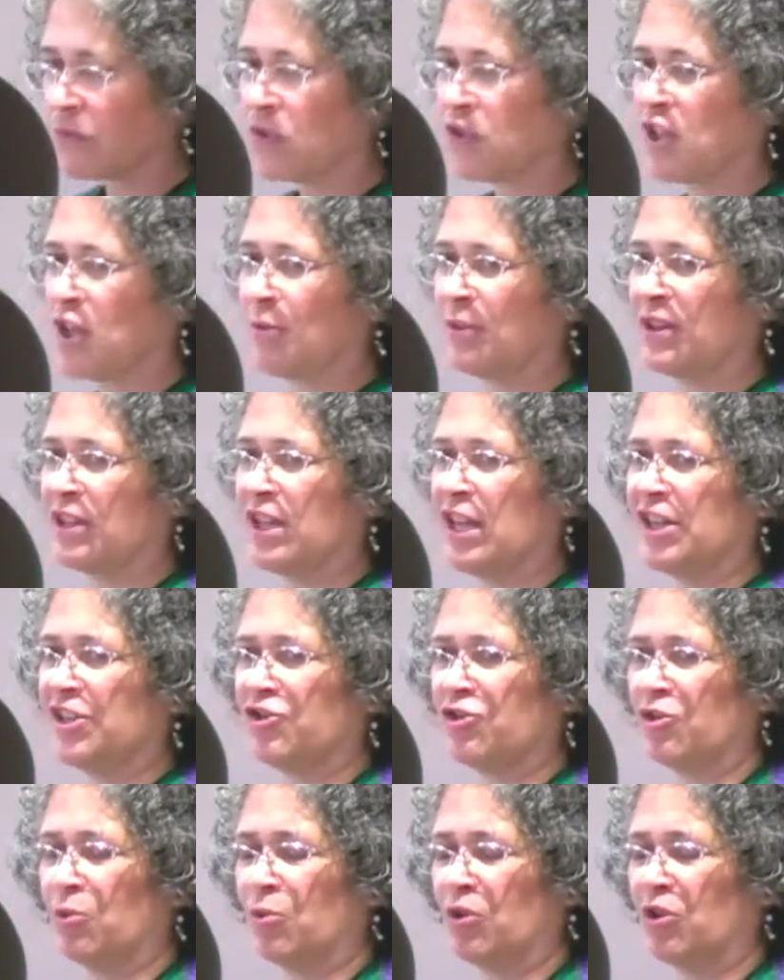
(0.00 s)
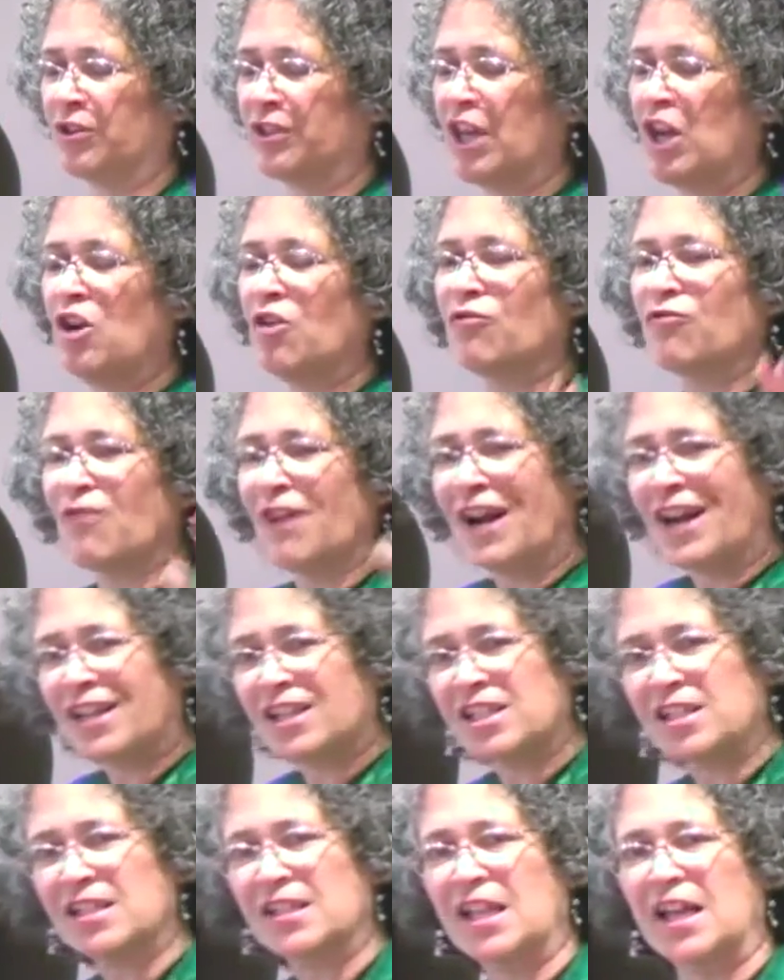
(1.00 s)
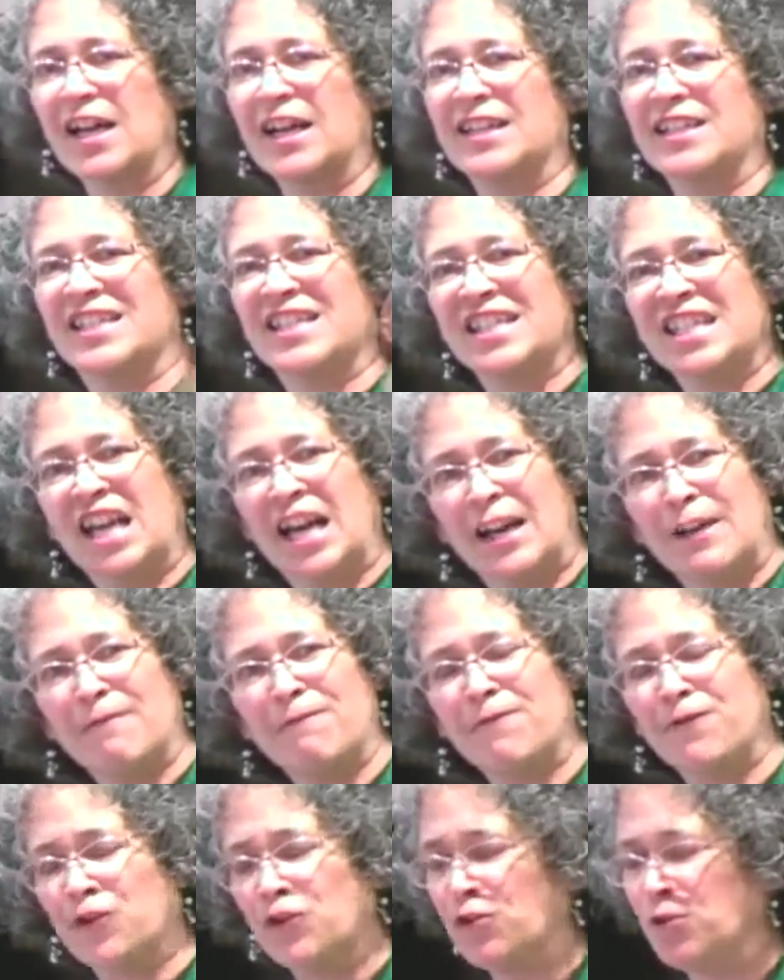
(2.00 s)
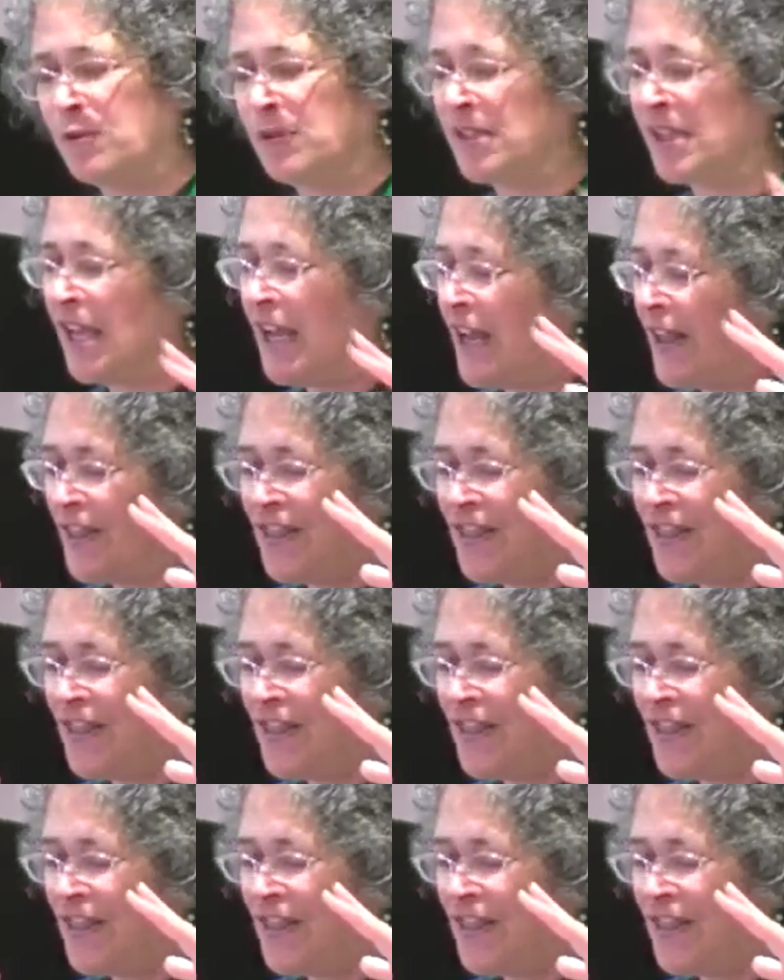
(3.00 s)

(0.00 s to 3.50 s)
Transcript: Start with the natural world. Rock slides, typhoons,